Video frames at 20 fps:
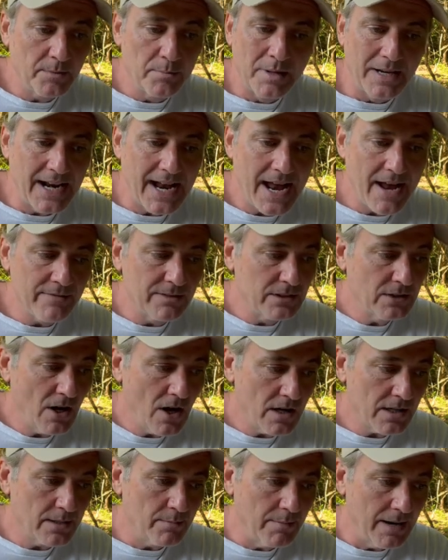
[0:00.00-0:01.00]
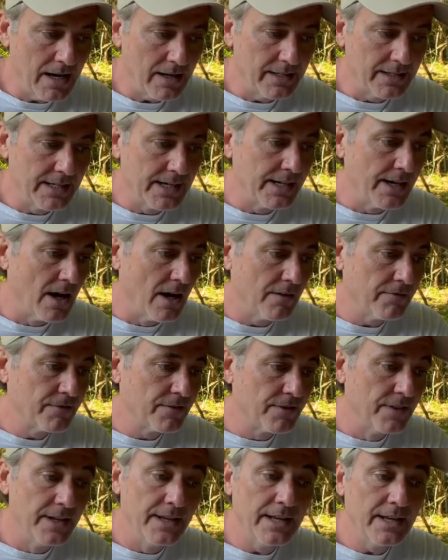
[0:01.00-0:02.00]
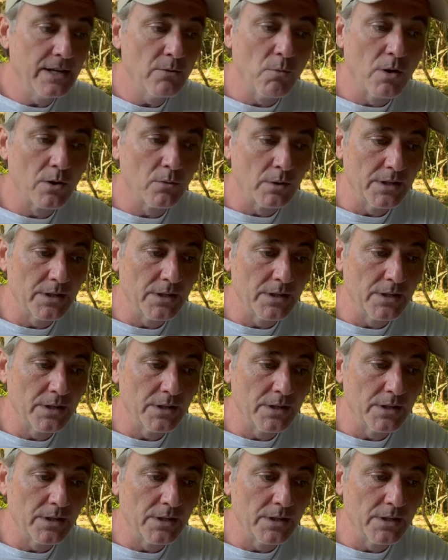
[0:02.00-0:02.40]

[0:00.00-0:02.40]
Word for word: but I haven't talked about it enough that anyone